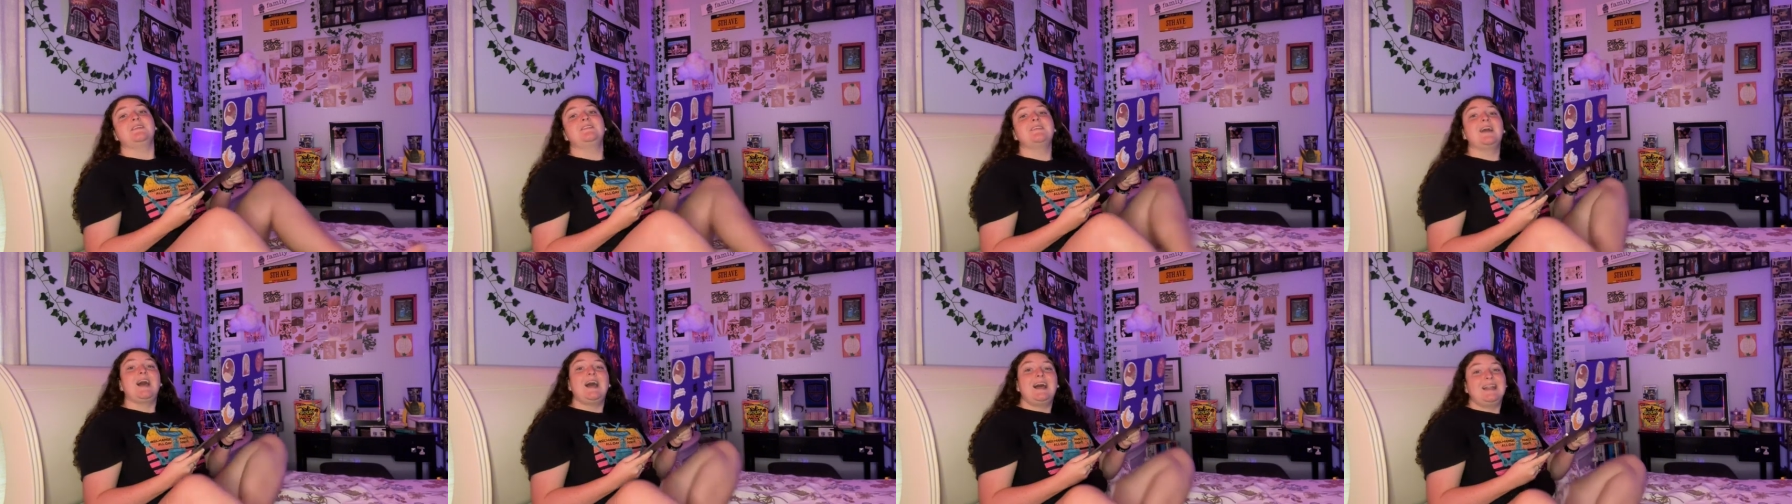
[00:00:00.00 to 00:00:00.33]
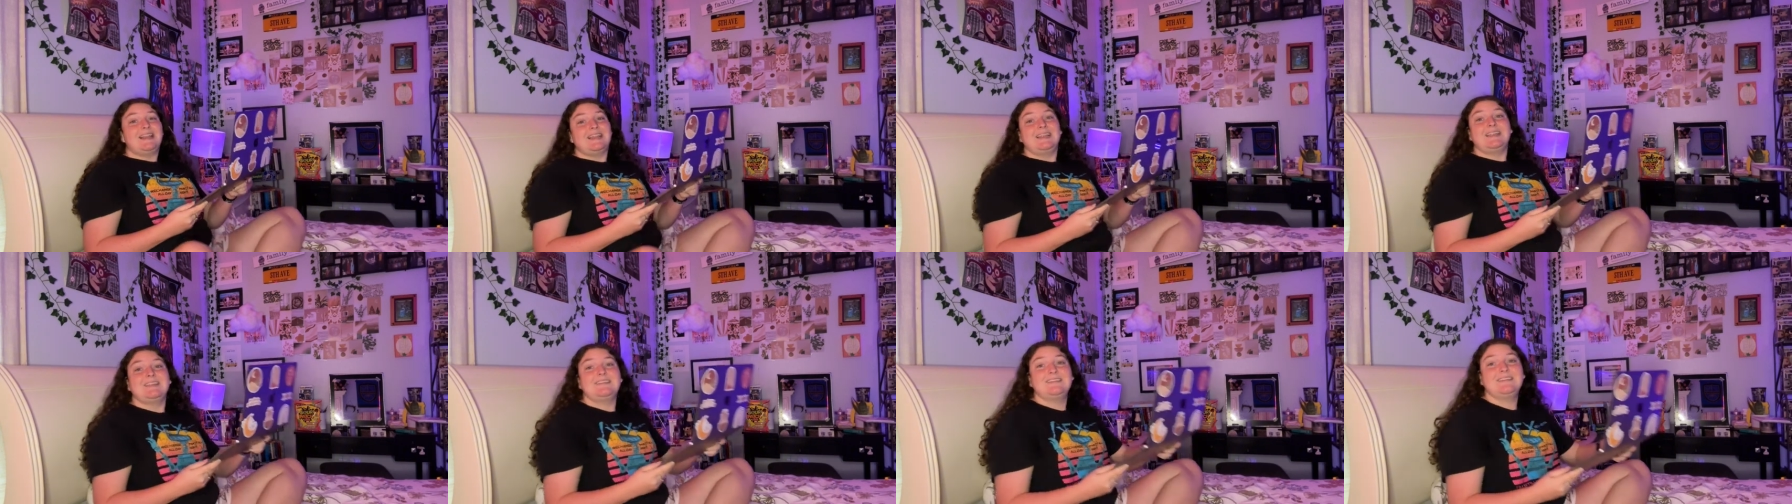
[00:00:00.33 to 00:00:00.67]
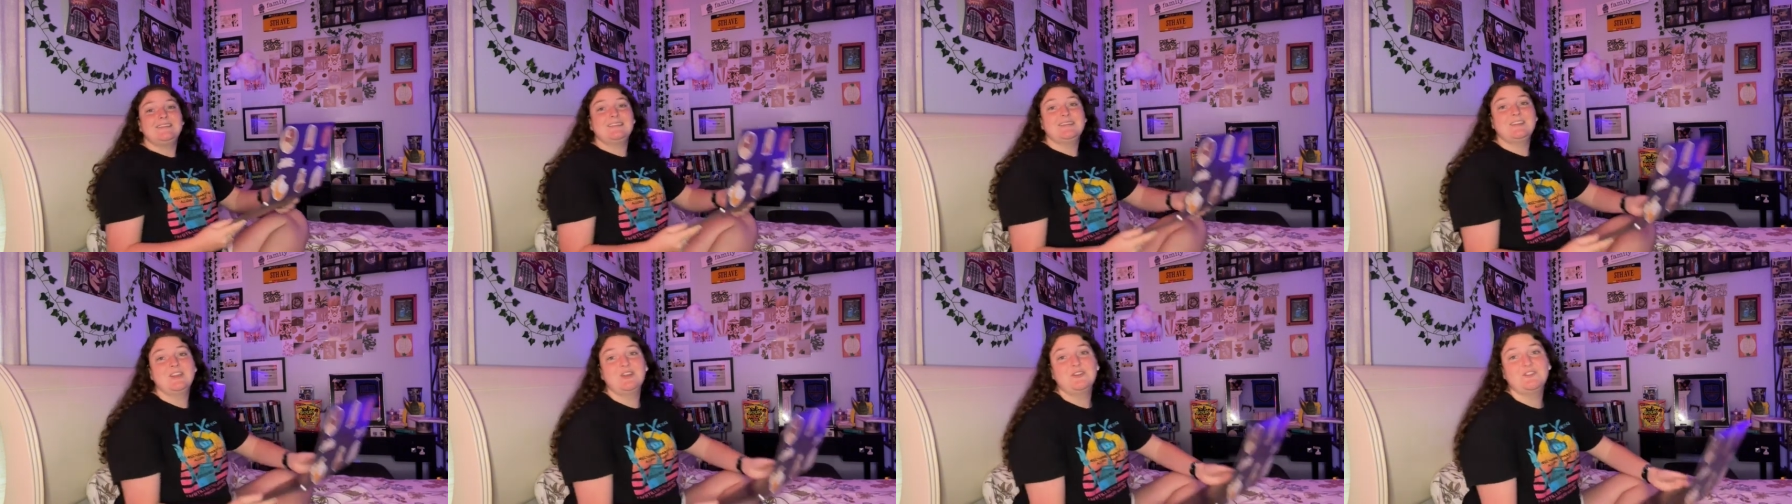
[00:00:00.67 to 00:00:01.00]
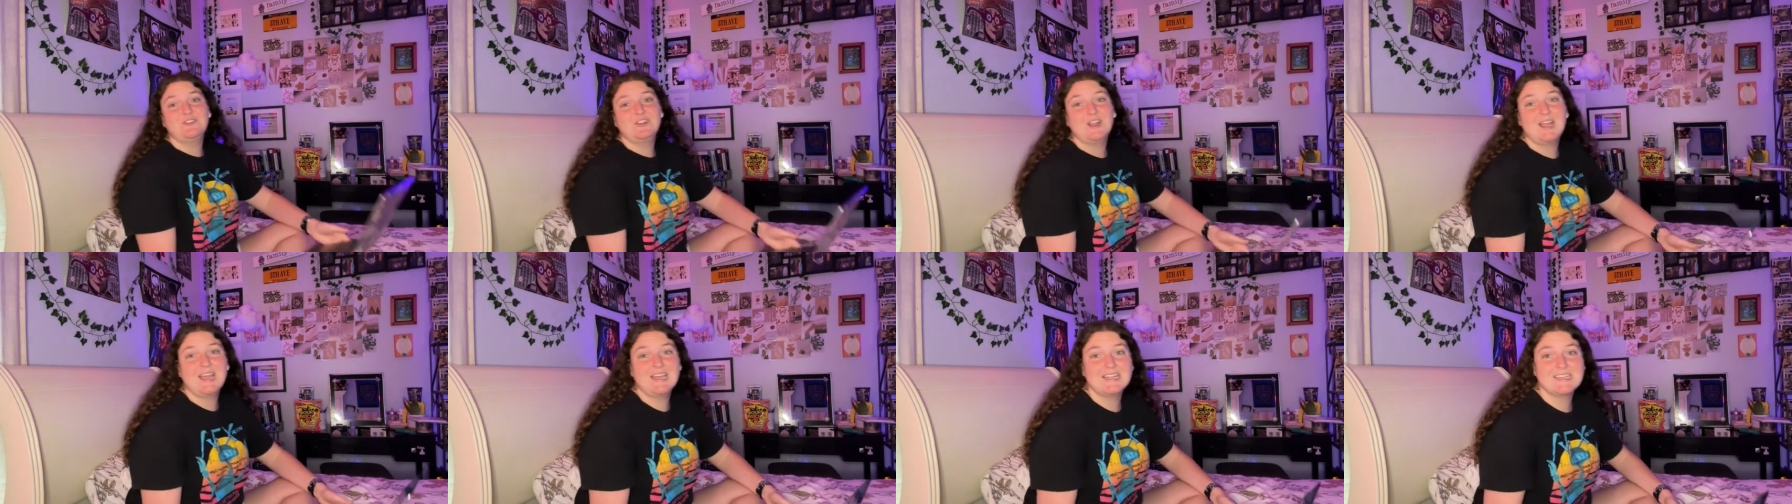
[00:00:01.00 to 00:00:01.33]
holiday season
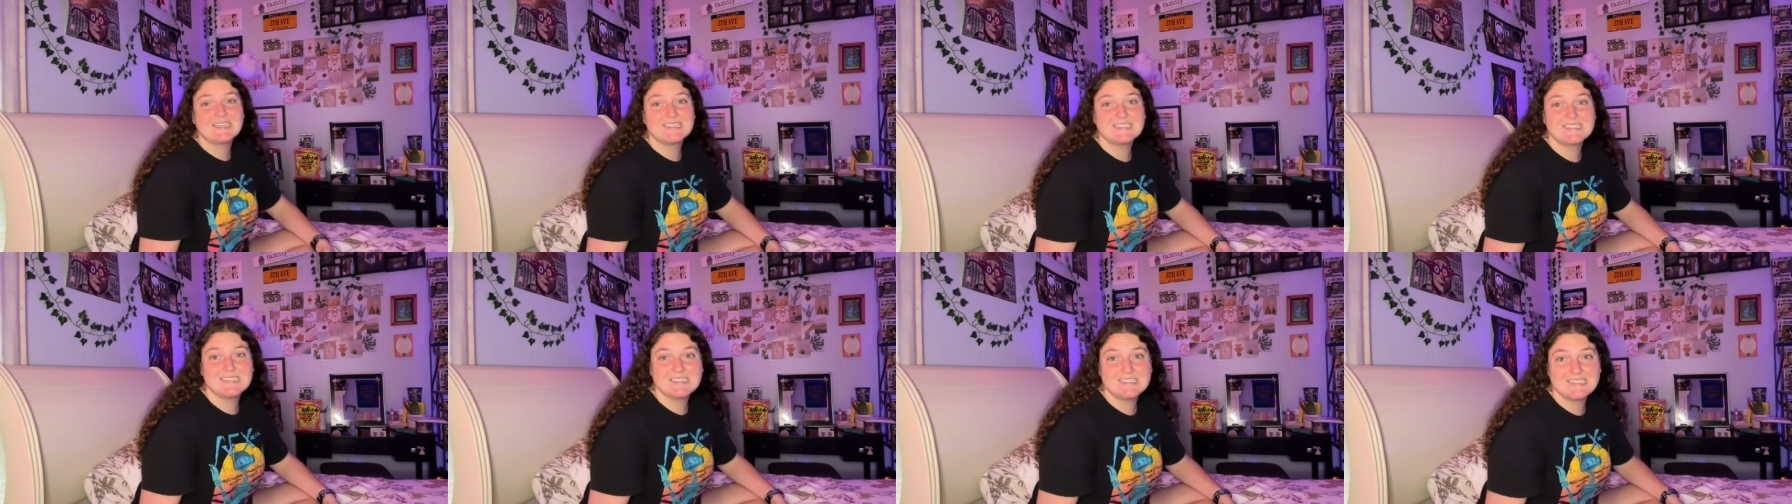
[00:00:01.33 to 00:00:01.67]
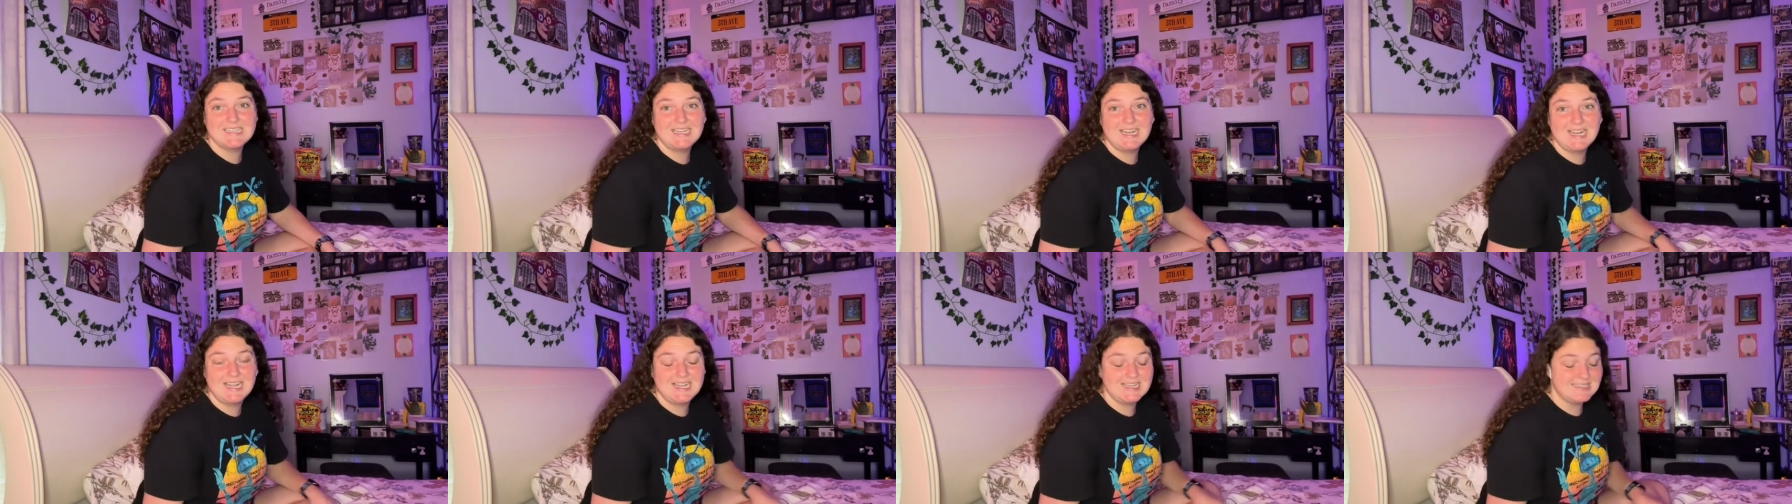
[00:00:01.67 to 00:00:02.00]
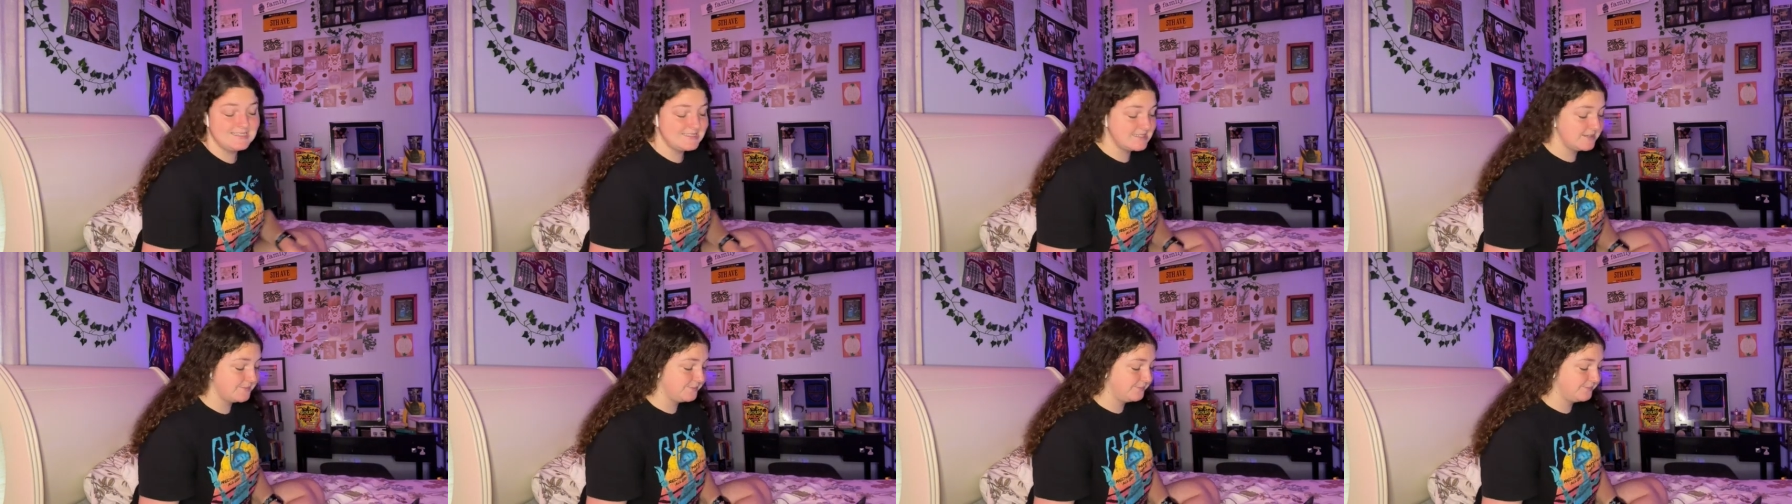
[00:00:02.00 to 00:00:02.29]
over at Disneyland.